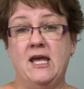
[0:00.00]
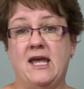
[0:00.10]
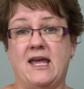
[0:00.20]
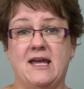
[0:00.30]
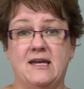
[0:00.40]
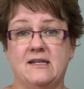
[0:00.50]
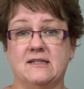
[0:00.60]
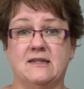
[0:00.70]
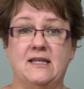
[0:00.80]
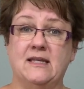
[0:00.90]
and
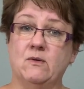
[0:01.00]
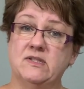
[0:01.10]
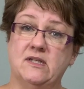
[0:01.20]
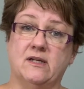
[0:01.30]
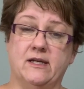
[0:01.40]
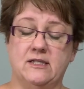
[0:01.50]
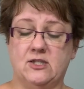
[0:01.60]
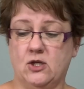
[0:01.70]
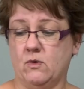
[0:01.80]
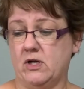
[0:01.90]
then they were stuck on a
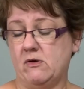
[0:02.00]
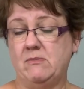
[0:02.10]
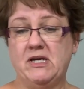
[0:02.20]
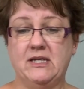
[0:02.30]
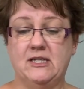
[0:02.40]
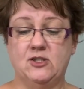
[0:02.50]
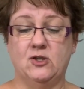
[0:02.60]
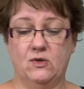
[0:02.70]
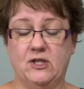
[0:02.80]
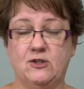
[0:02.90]
skewer. Now I'm not gonna
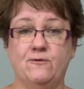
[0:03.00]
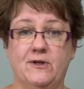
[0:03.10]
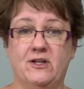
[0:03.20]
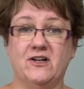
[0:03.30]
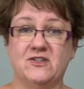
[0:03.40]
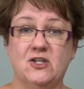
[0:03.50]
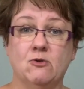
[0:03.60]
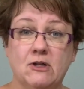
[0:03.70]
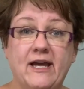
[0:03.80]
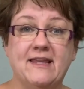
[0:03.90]
do a two foot long
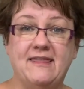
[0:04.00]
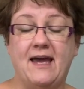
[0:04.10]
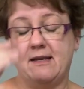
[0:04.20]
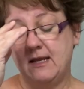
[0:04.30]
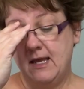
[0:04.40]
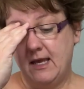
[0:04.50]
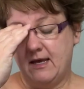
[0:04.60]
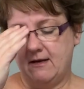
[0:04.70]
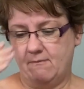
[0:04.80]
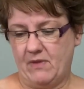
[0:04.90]
skewer like that.
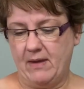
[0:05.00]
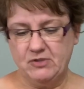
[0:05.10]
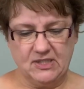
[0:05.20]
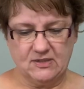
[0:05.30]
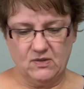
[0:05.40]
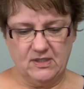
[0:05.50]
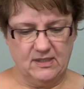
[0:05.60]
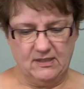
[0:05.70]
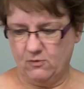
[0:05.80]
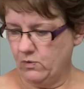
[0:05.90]
Um, I'm just
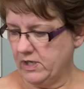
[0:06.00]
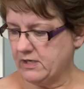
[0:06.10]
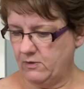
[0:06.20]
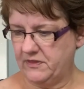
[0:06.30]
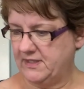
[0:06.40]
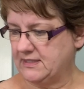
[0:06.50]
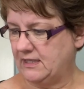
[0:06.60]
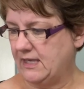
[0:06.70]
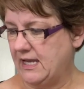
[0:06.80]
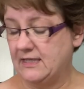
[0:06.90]
gonna work with this
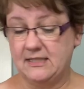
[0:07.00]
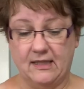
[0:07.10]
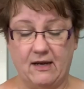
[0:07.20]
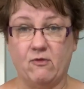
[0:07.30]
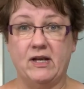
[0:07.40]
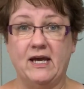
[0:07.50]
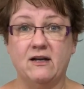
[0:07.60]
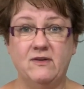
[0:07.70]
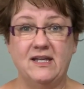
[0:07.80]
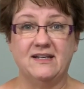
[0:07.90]
clay until I run out
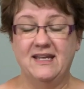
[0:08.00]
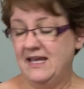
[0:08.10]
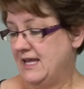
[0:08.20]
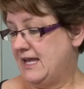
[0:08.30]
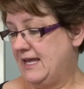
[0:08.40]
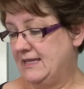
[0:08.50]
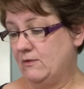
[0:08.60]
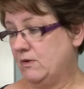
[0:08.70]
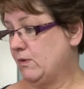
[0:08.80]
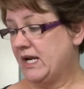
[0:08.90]
of it. And
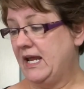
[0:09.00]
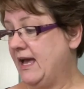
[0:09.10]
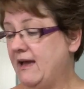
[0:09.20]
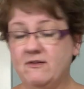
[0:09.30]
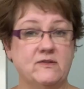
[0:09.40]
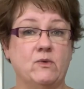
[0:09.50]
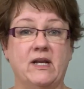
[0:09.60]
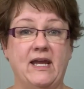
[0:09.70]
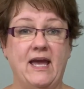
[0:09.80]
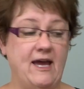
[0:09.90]
then what I have is what
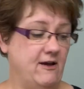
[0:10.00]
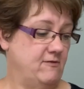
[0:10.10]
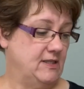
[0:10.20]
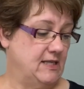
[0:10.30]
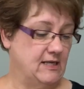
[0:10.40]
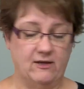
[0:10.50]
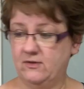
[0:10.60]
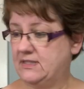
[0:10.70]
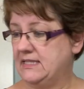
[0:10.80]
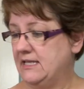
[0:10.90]
I have. And then I'll
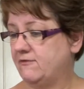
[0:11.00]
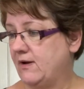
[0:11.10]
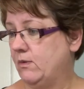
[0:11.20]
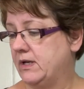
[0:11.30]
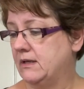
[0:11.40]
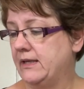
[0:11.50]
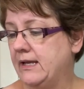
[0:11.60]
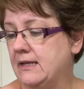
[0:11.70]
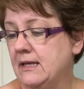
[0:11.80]
see if I wanna like